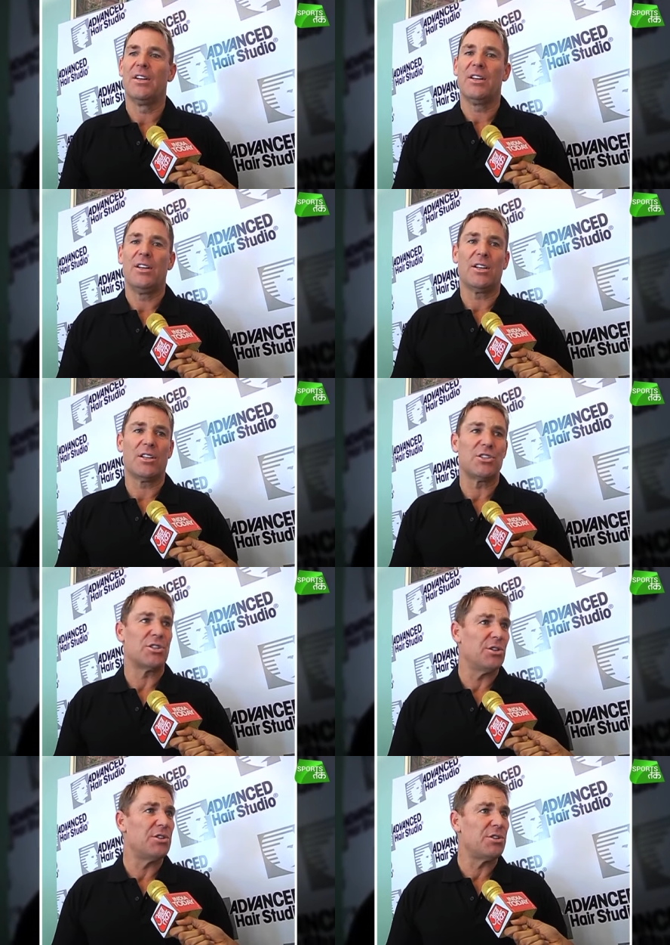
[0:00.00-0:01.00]
it
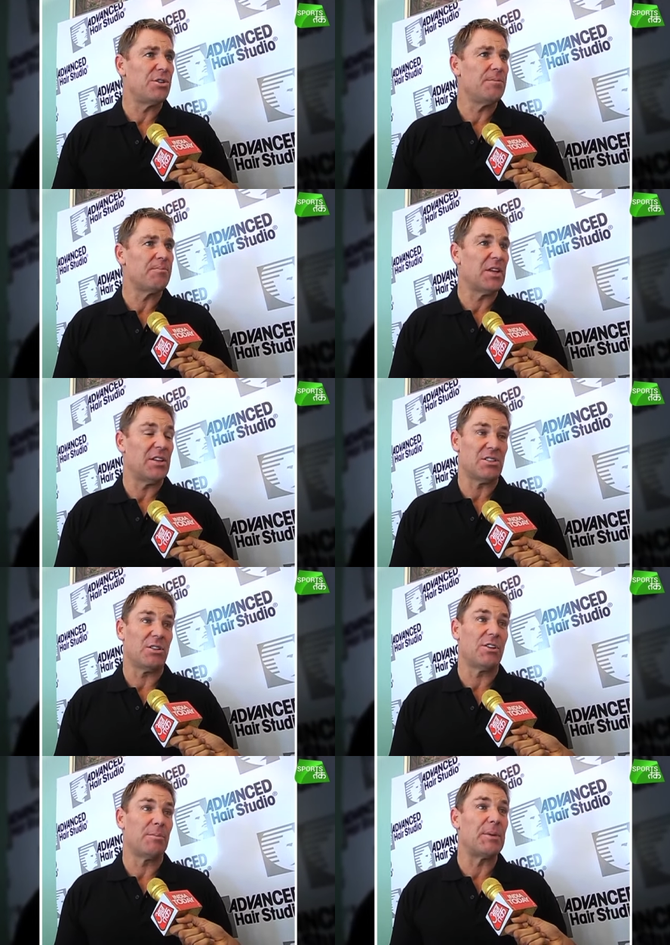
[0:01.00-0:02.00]
concerns you, and there's a
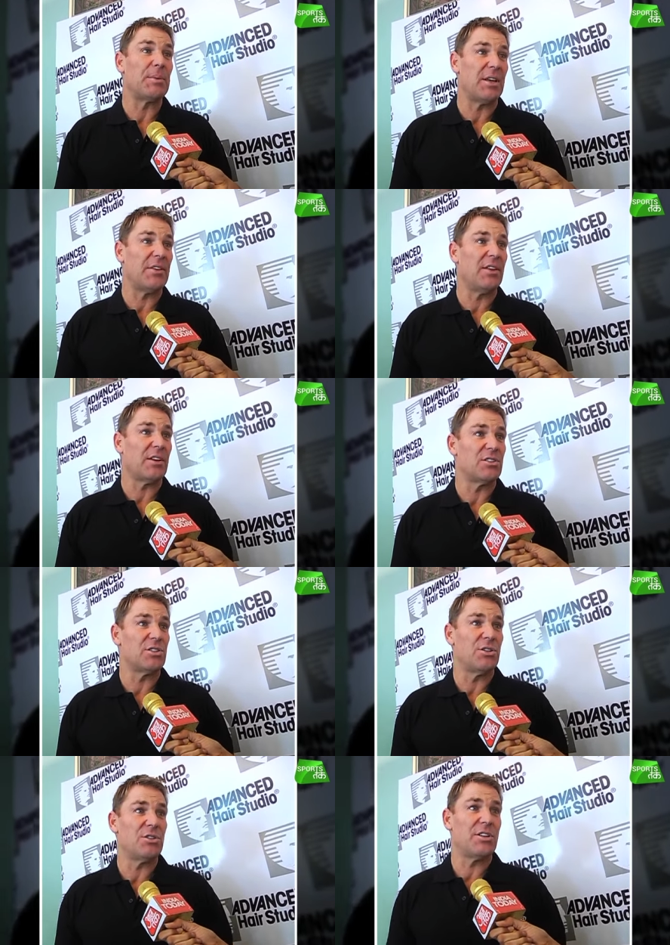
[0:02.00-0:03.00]
lot of people out there that
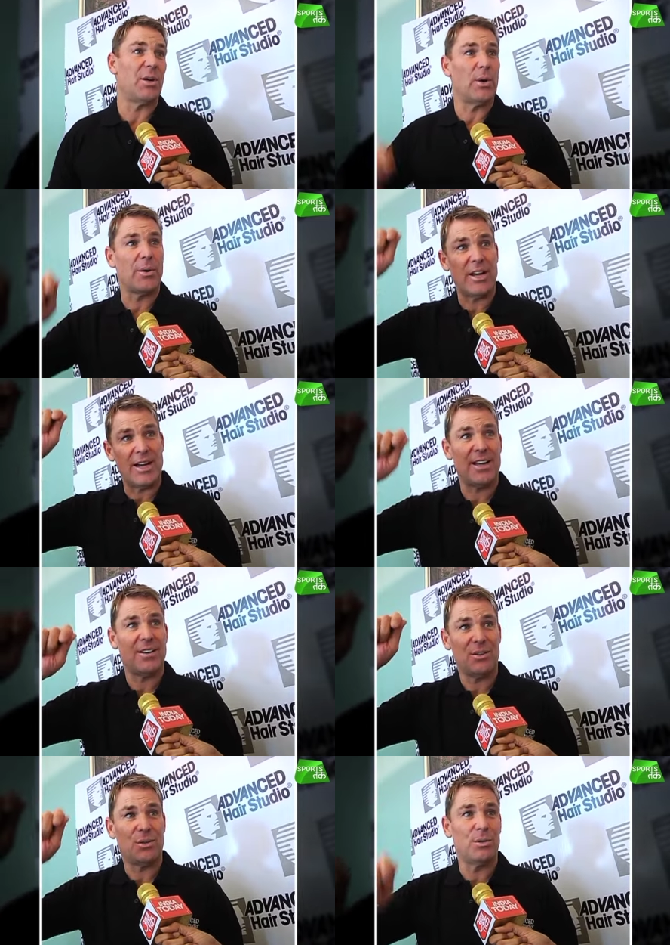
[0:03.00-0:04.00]
concerns you, they wear a hat
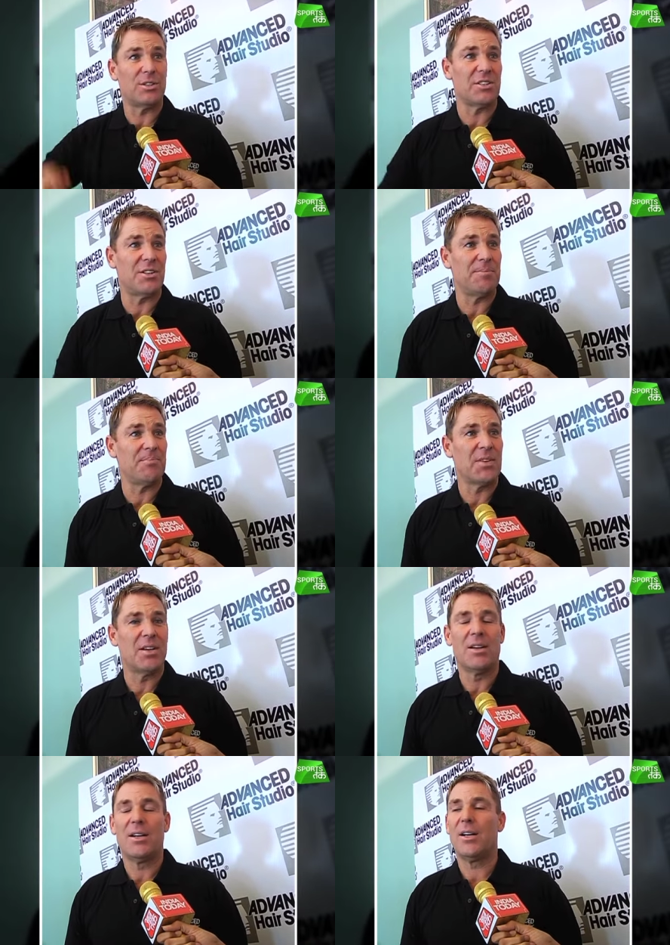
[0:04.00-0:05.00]
all the time,
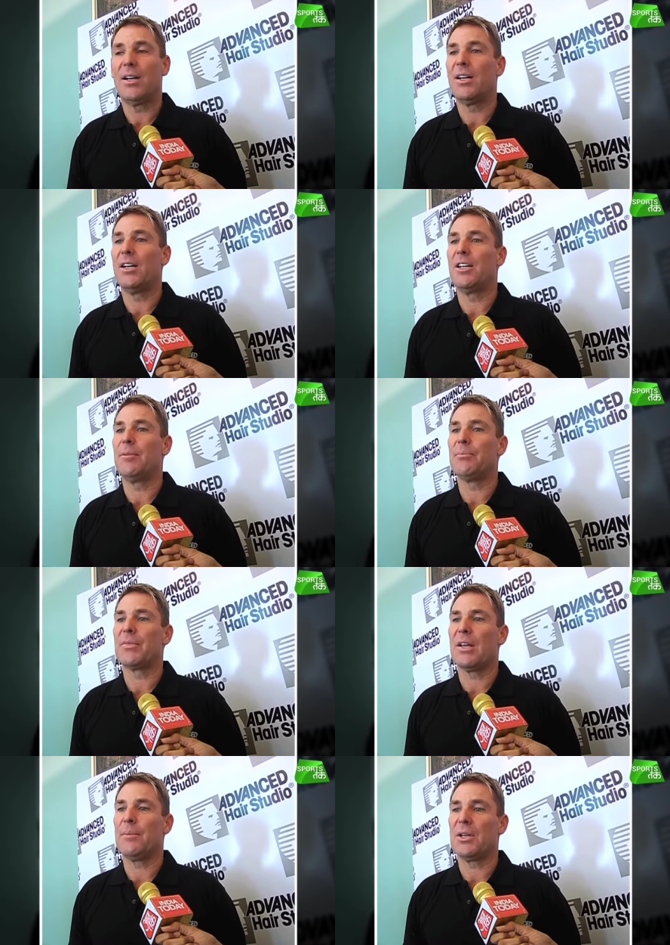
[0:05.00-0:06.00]

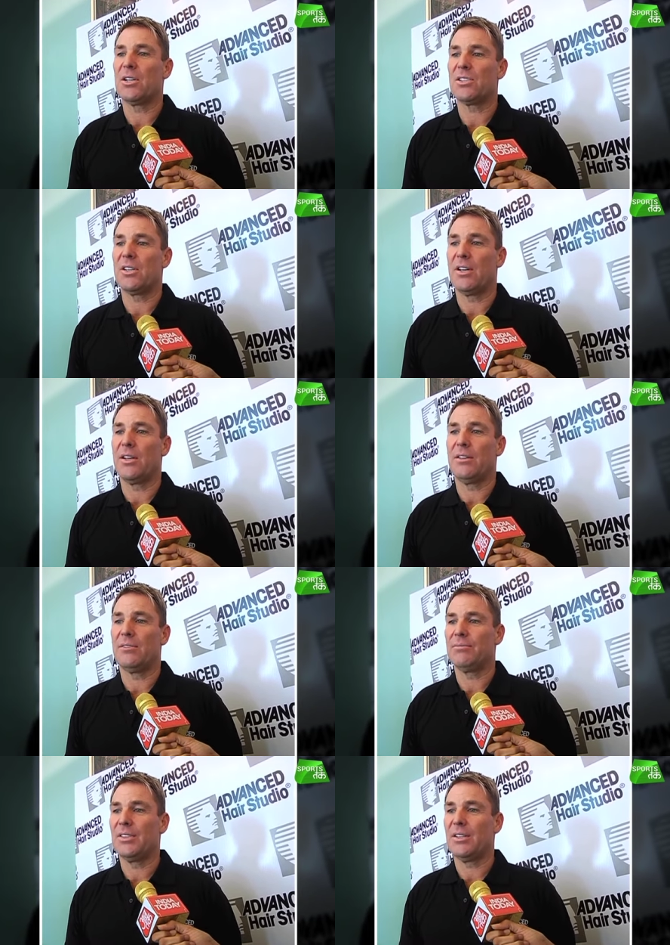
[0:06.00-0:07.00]
and because they
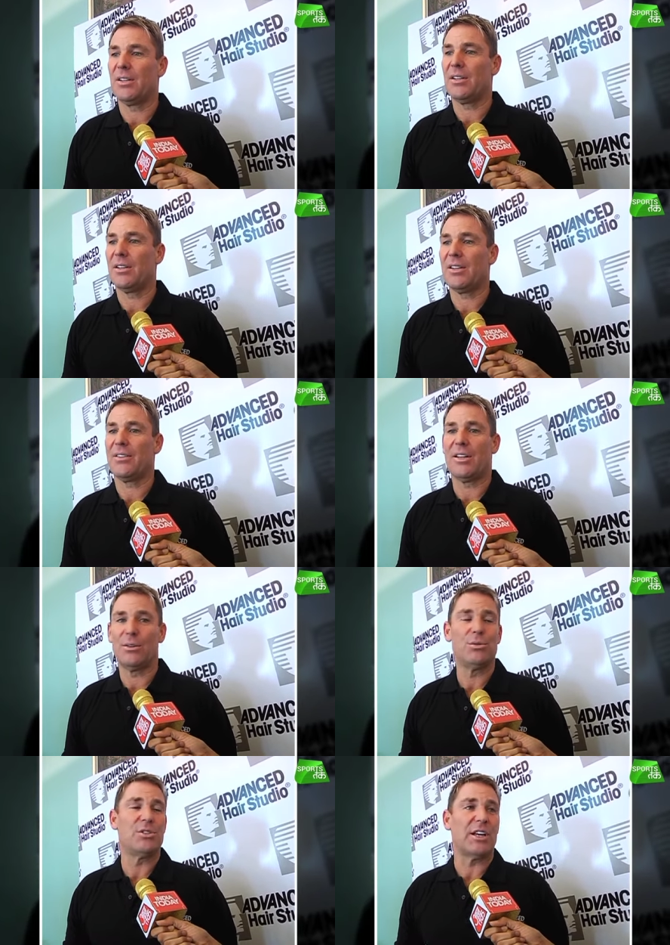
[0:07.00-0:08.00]

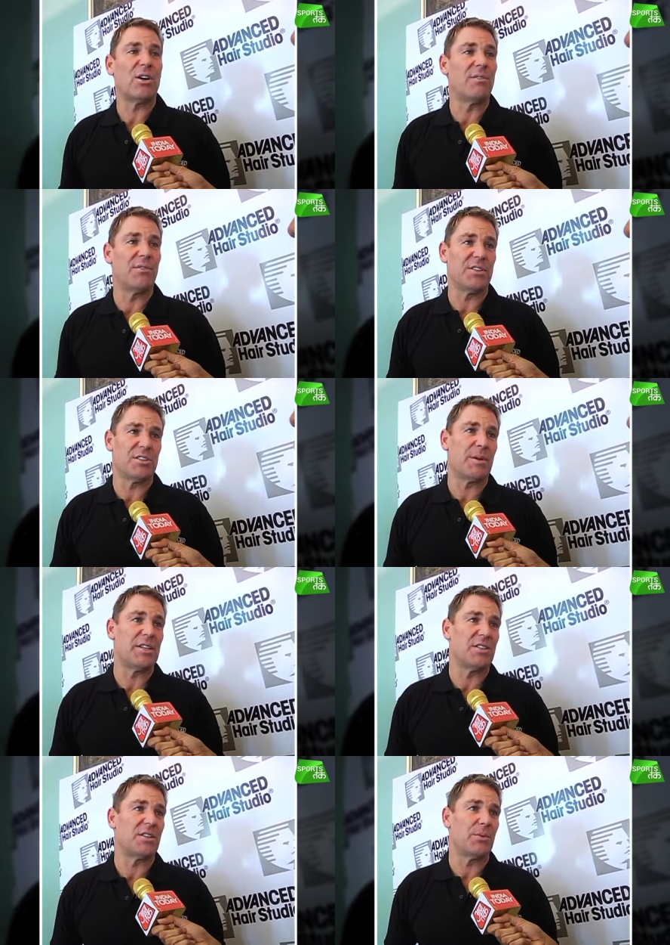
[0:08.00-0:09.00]
lose their confidence
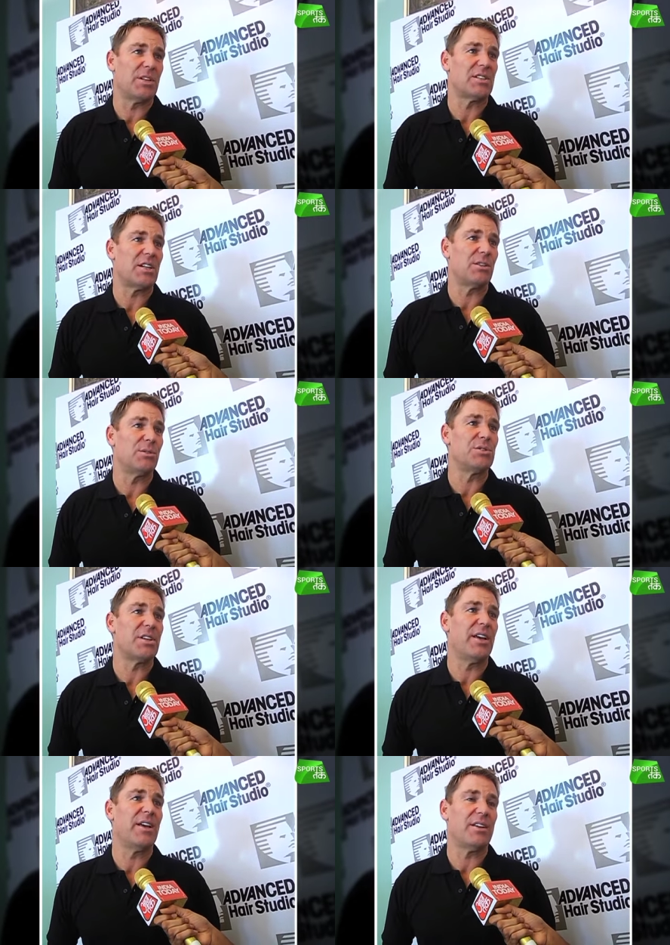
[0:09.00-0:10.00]
basically when they start to lose
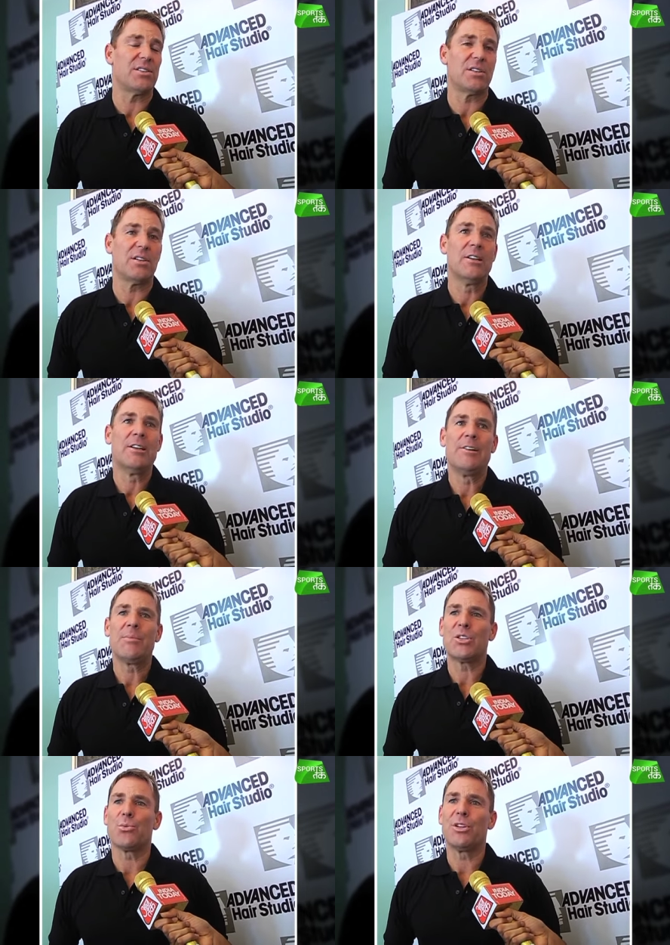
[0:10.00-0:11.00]
their hair. So
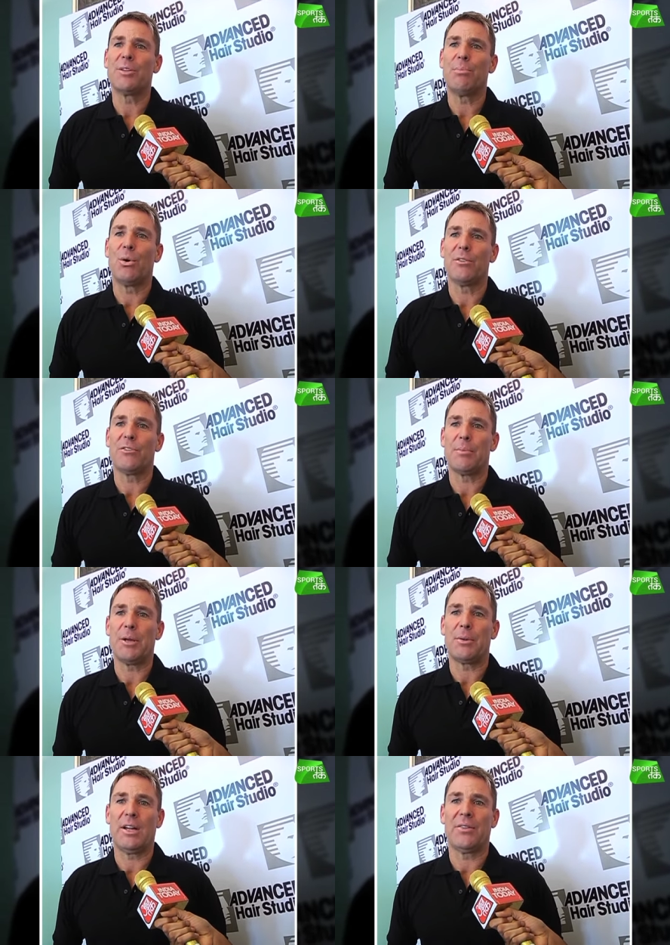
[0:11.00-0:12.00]
that's really important for
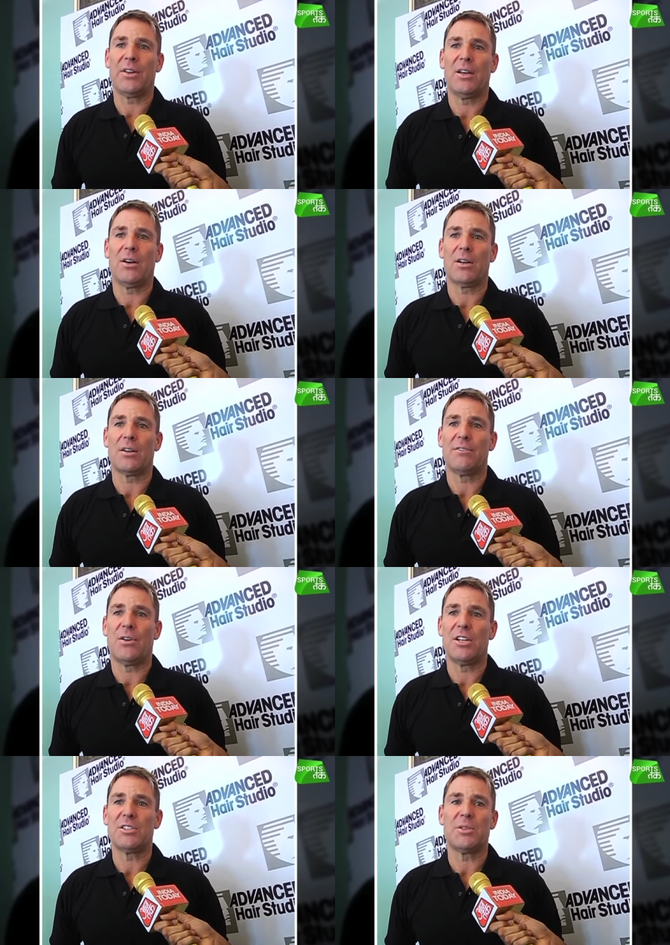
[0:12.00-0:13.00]
people out there. I could
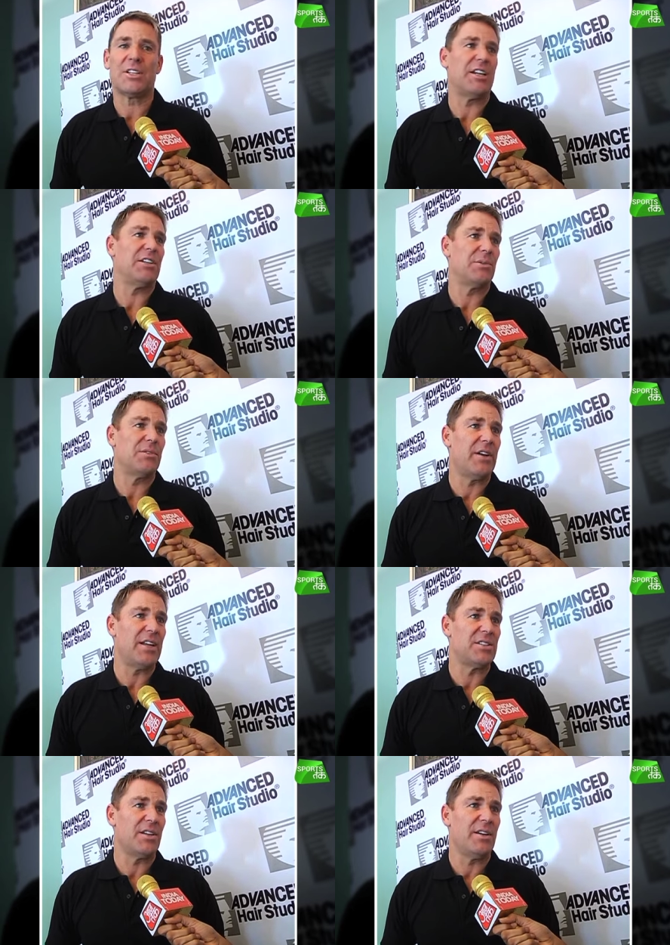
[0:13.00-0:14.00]
advise them to get into
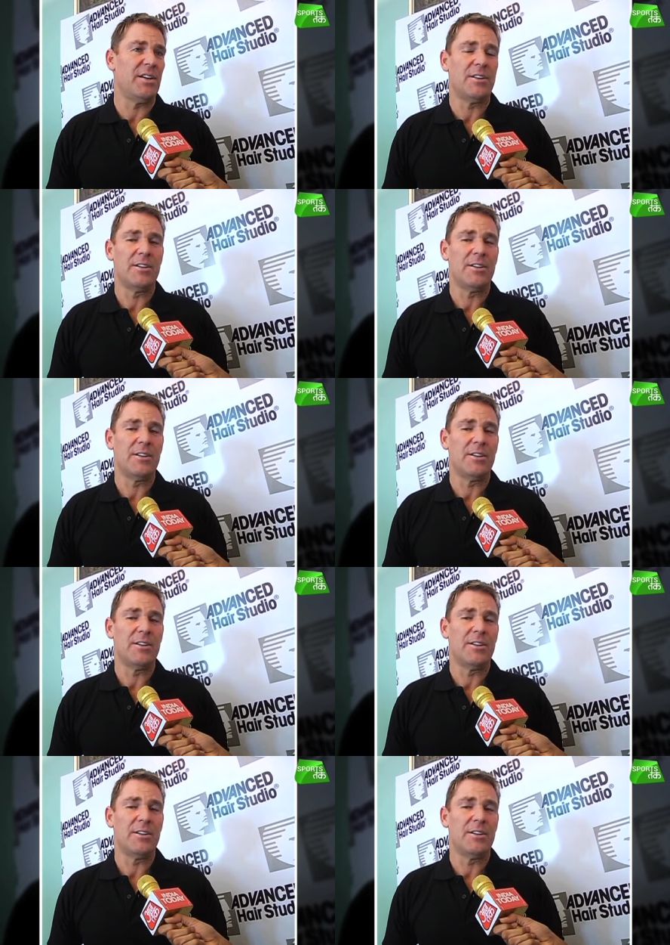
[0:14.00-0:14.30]
Advanced Hair